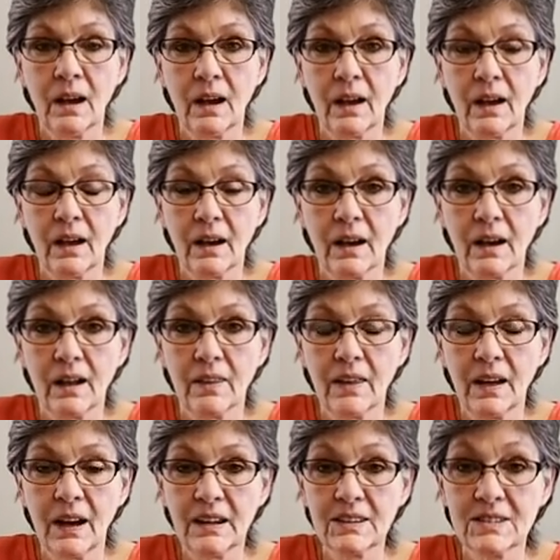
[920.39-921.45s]
And
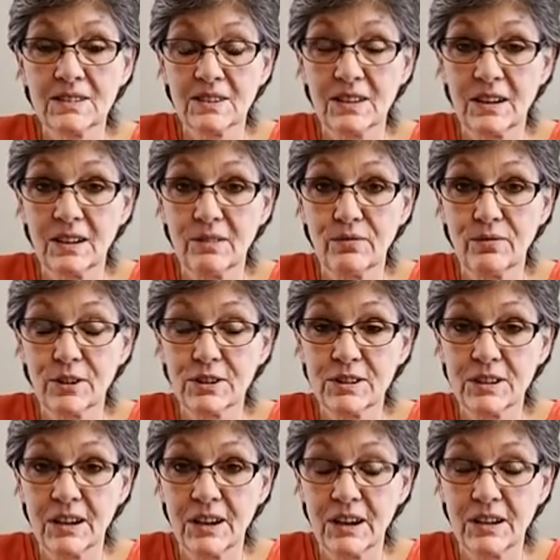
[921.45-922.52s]
that is it for
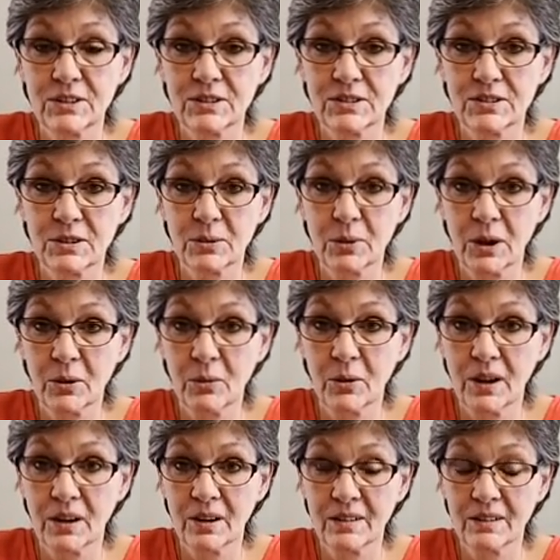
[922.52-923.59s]
today, just a quick
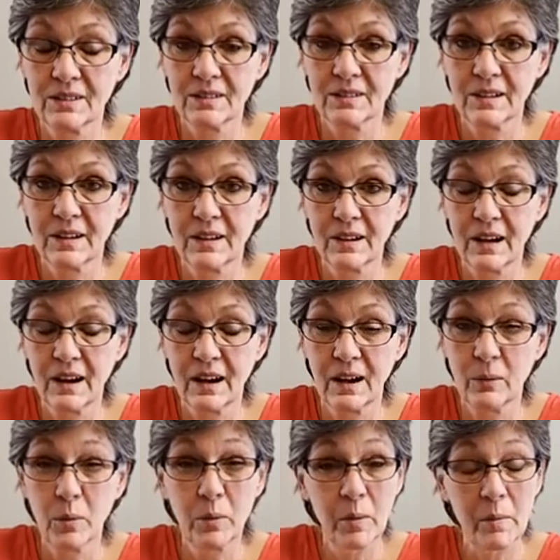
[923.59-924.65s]
one. I
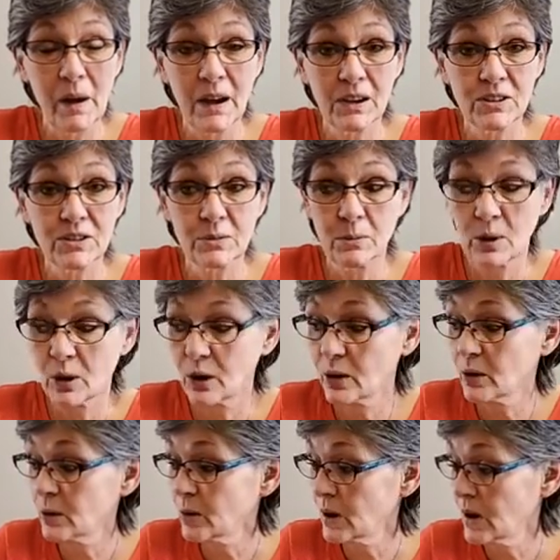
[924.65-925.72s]
will be back
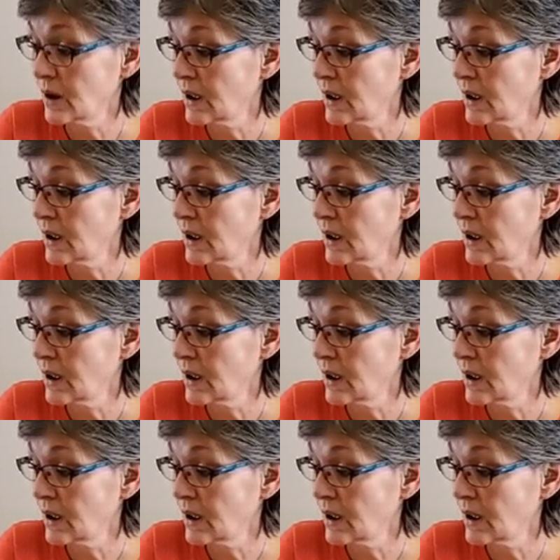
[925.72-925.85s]
tomorrow.